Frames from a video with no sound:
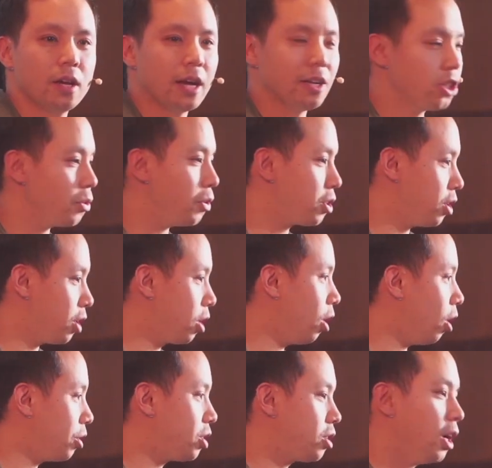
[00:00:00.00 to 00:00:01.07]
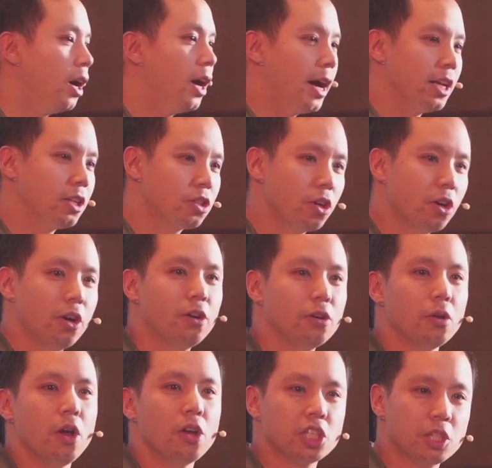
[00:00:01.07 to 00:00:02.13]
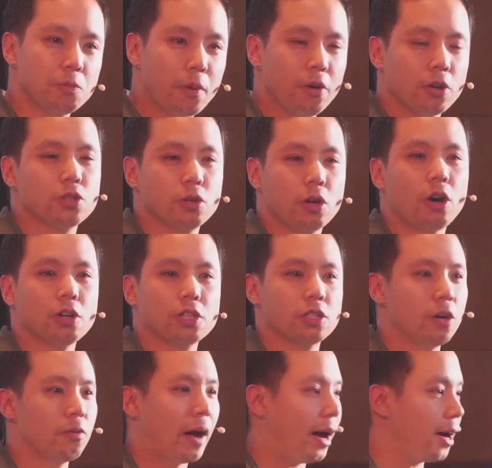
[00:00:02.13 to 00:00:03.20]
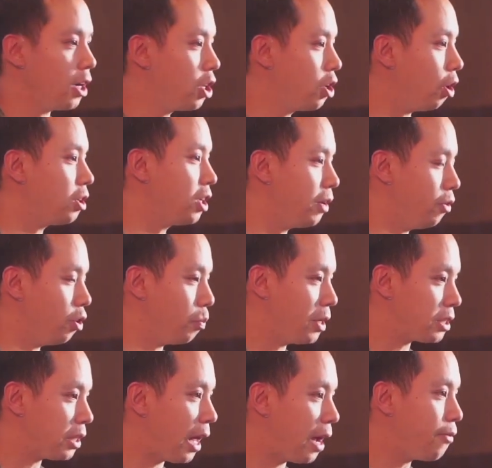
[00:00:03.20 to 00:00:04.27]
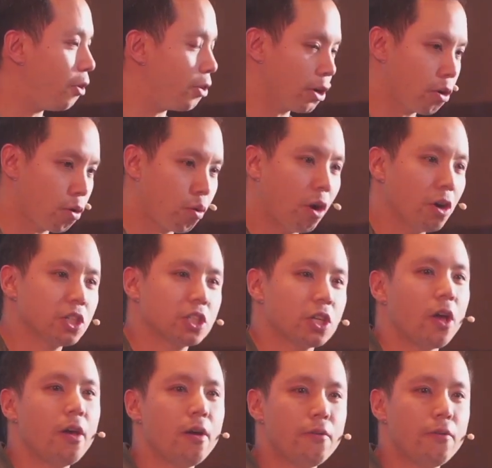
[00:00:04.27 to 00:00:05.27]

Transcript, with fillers: And so it's going to cost an eternal spiritual cost of our God giving up his life on a cross